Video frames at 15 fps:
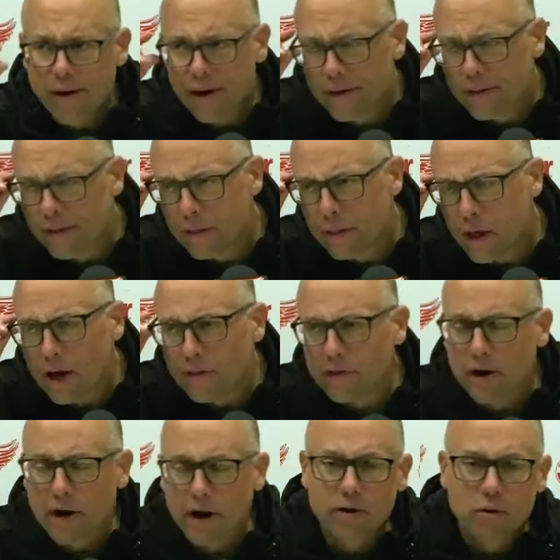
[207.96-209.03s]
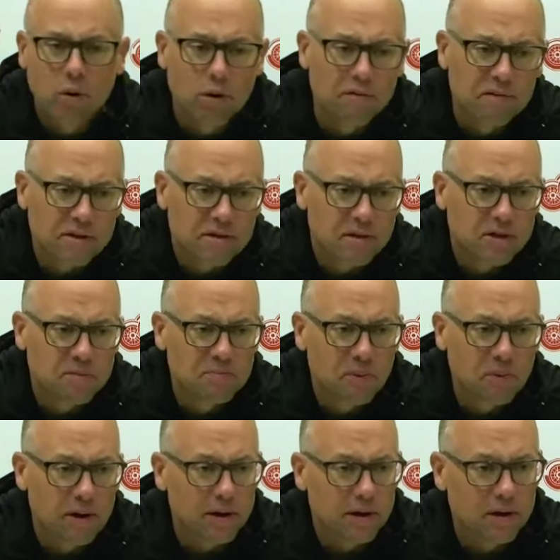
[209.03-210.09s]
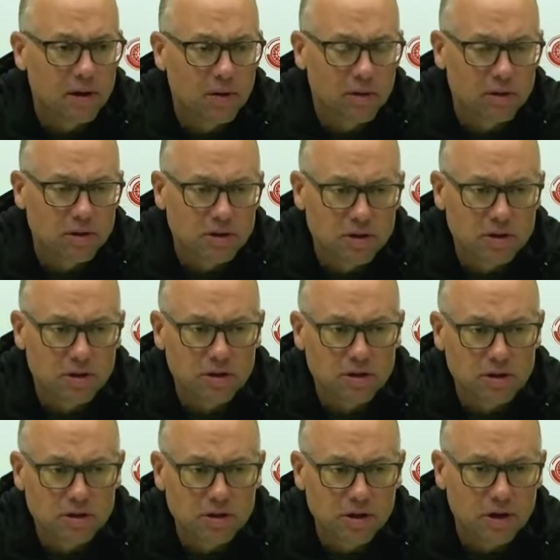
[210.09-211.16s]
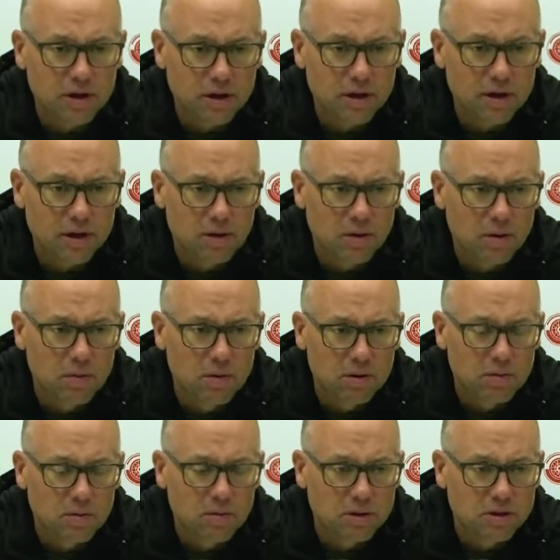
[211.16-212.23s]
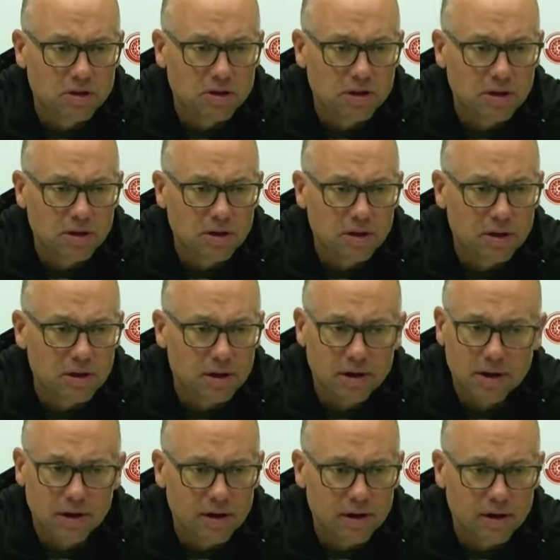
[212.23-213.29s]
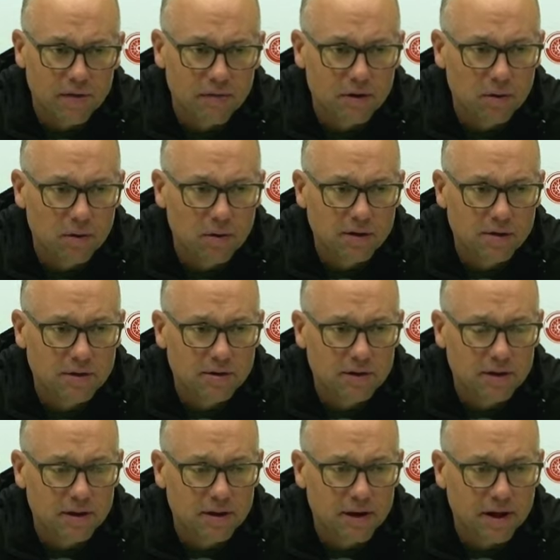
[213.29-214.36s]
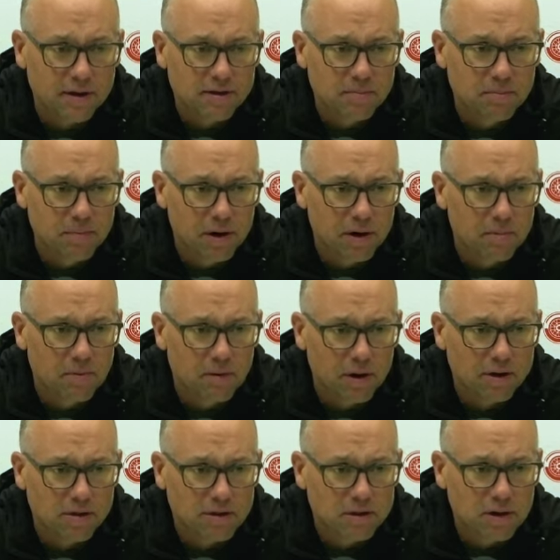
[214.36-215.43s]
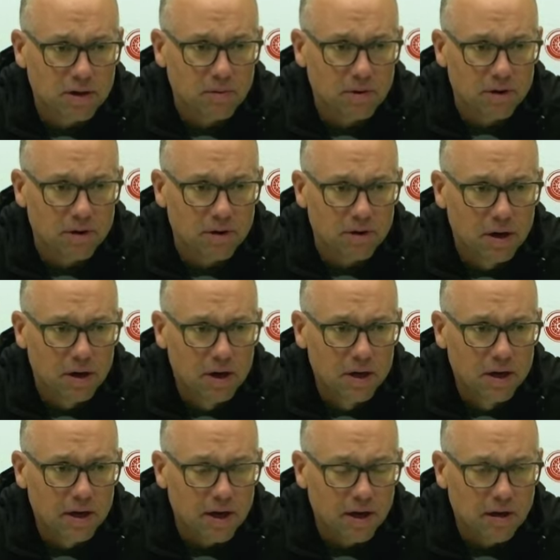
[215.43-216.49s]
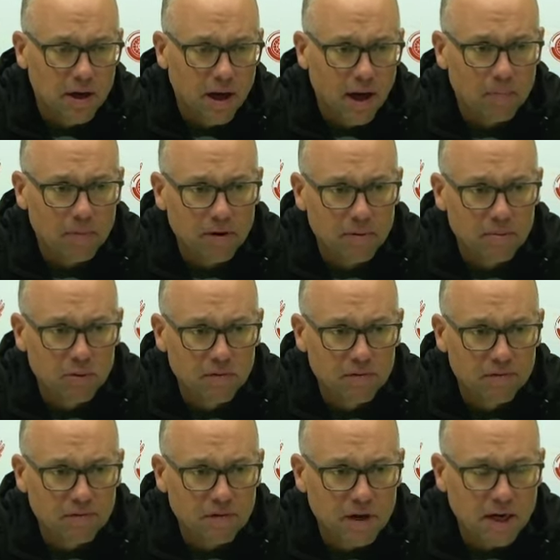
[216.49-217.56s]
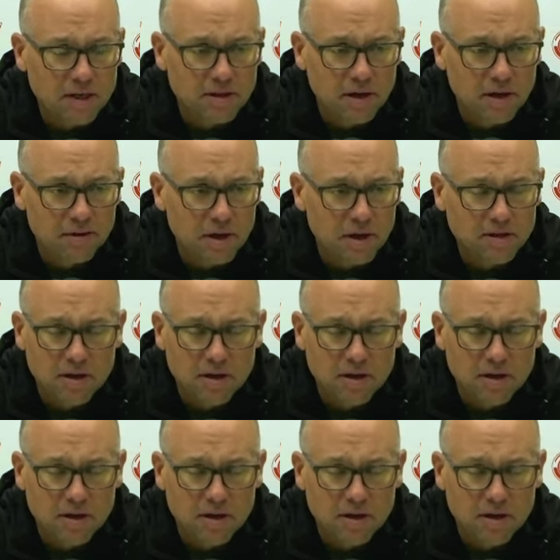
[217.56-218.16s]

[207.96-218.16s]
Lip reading: Not that I know of at this point. You know, there's, you know, we'll see. You never know what the next minute brings when you're in camp and you're moving fast. I haven't had